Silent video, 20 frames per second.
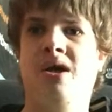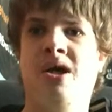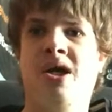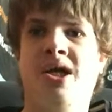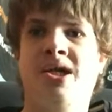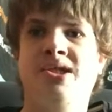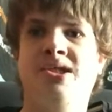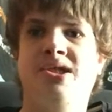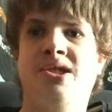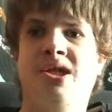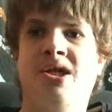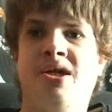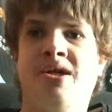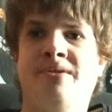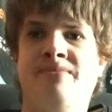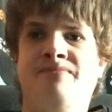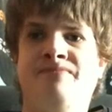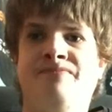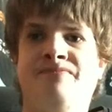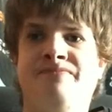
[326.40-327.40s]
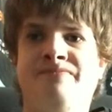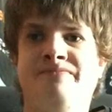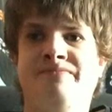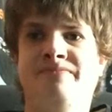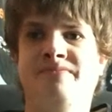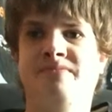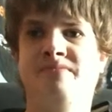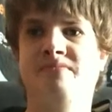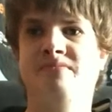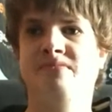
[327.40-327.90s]
And um,
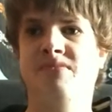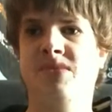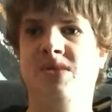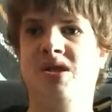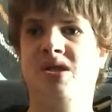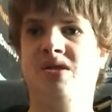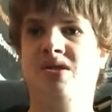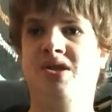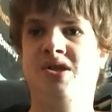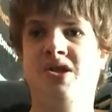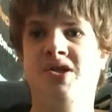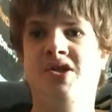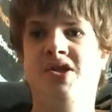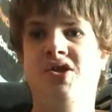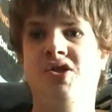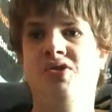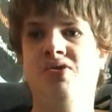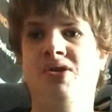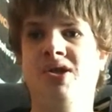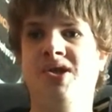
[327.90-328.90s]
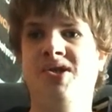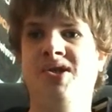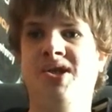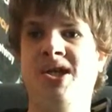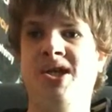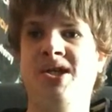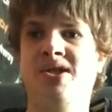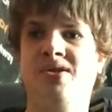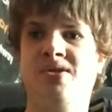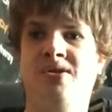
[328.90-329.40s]
just enjoy the
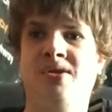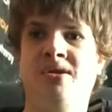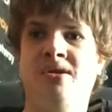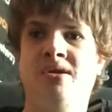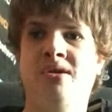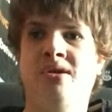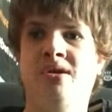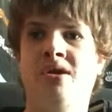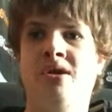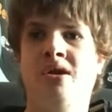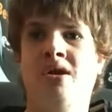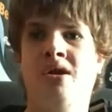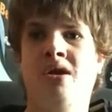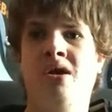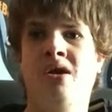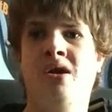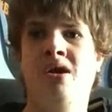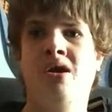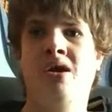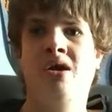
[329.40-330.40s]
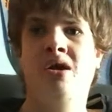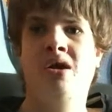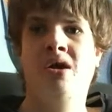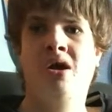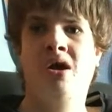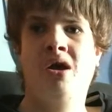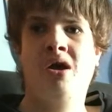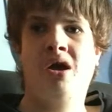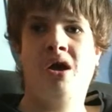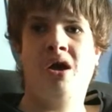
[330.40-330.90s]
season.
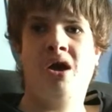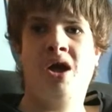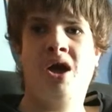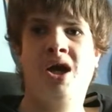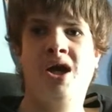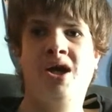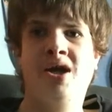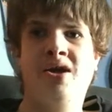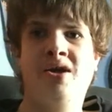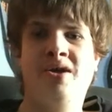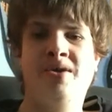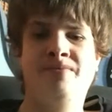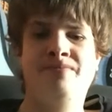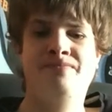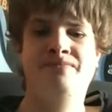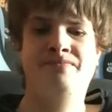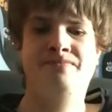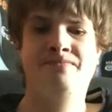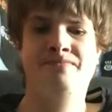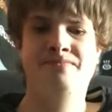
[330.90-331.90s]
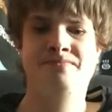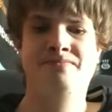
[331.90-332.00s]
Um,